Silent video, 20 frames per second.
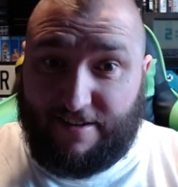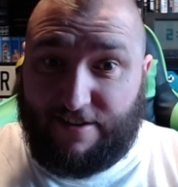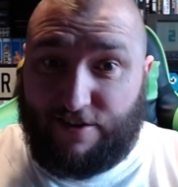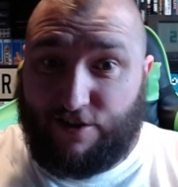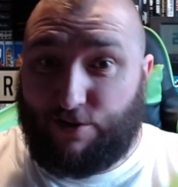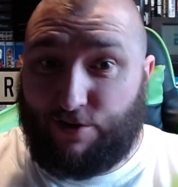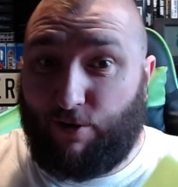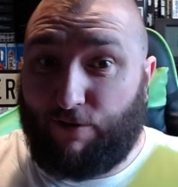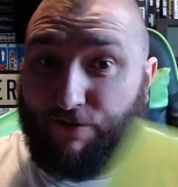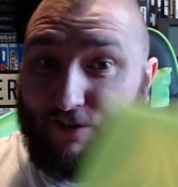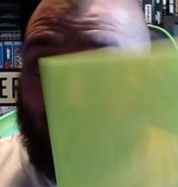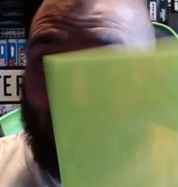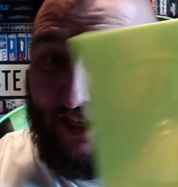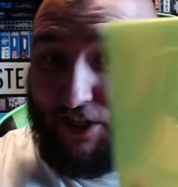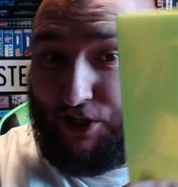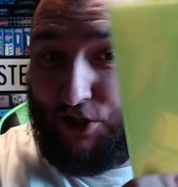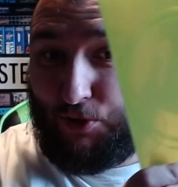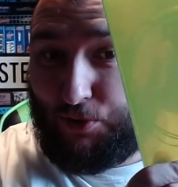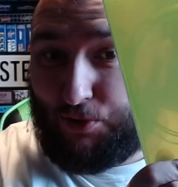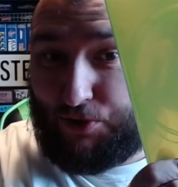So obviously
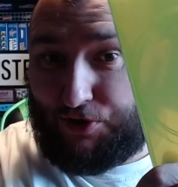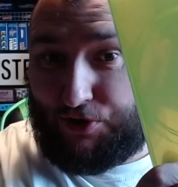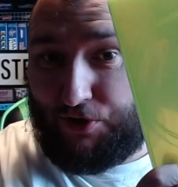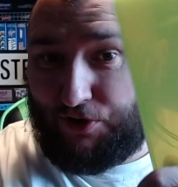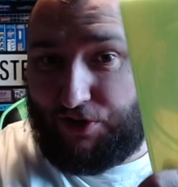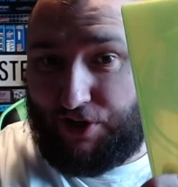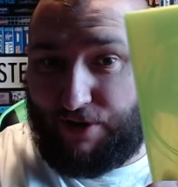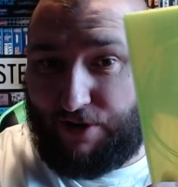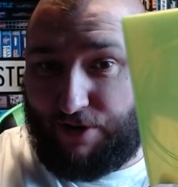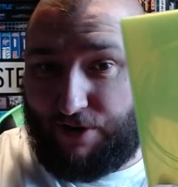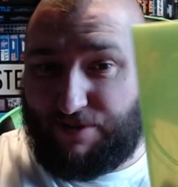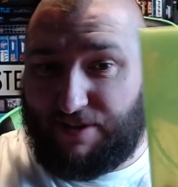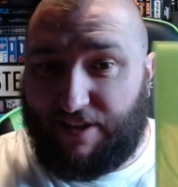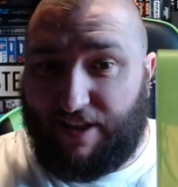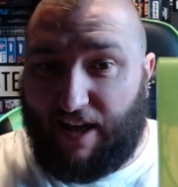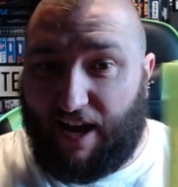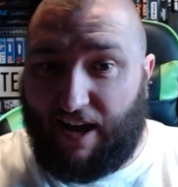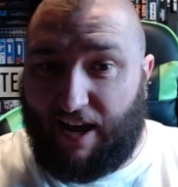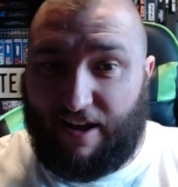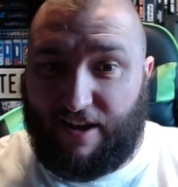Shaun's took note of
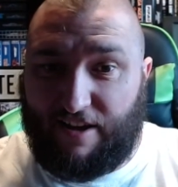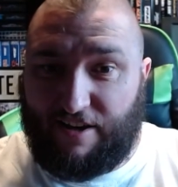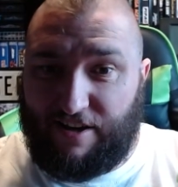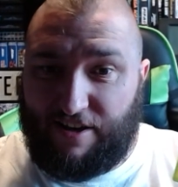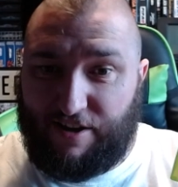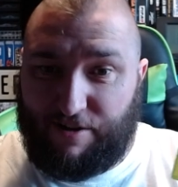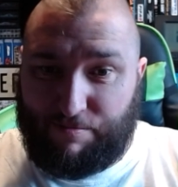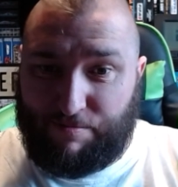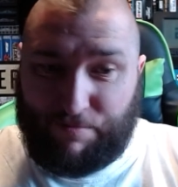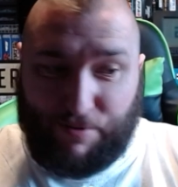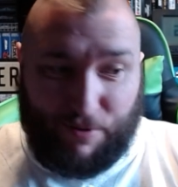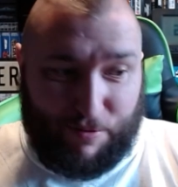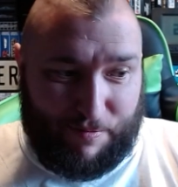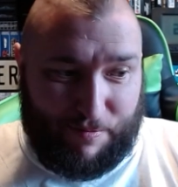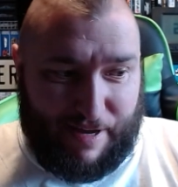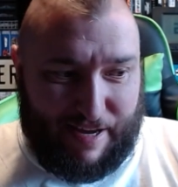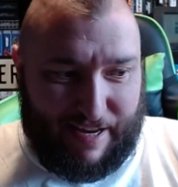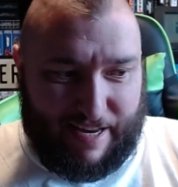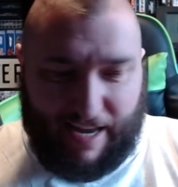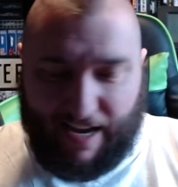that and put
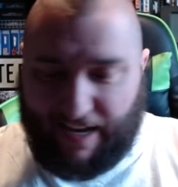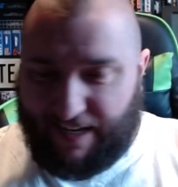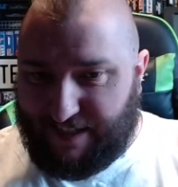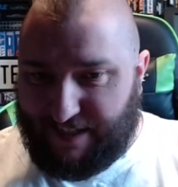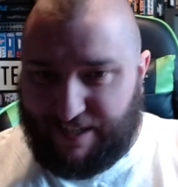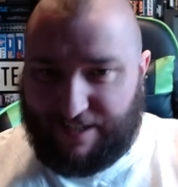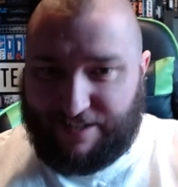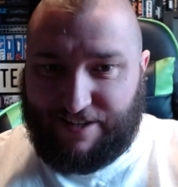me a case in.